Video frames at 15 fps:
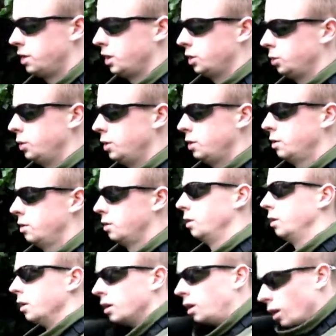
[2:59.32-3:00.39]
next one,
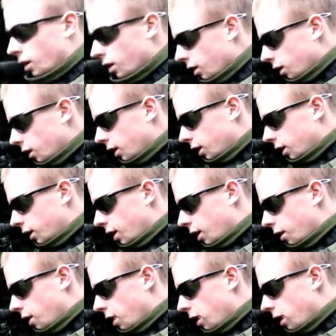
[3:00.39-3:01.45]
in again.
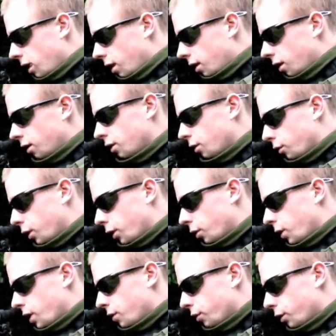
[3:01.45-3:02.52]

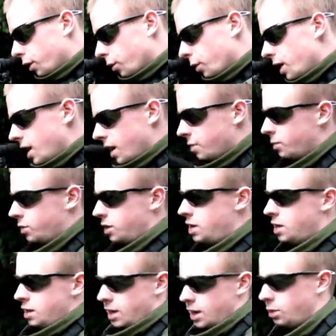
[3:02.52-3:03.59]
Firing away, empty,
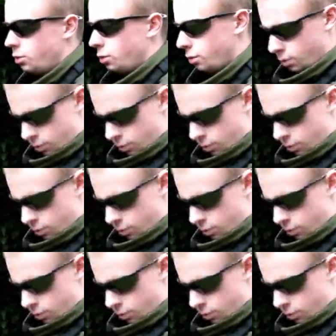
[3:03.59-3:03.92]
out,